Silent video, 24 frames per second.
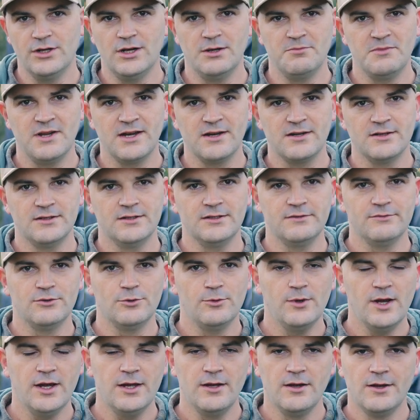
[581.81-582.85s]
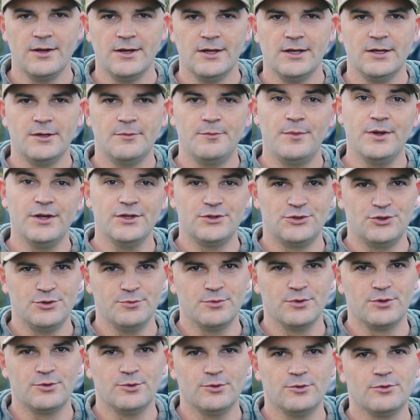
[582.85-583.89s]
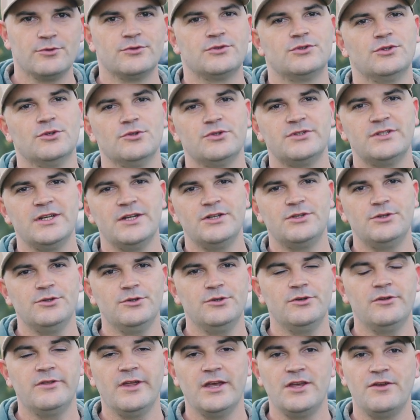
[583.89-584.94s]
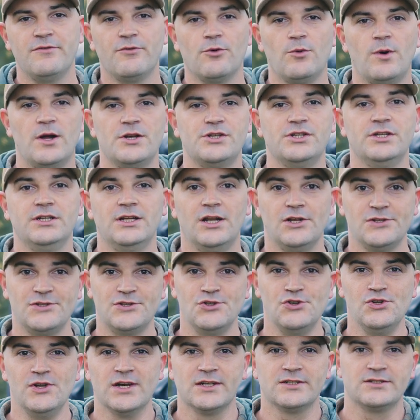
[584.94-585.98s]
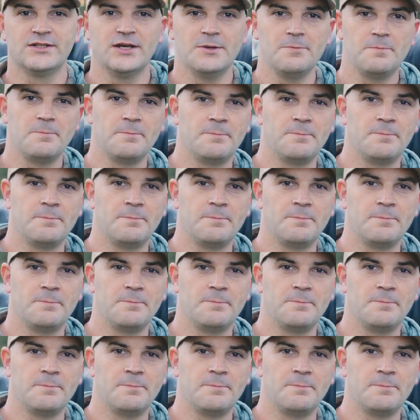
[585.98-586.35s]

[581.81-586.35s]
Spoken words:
I'm not going to give it away, but it's super cool. So stay tuned. Thank you for watching, and I'll see you next time.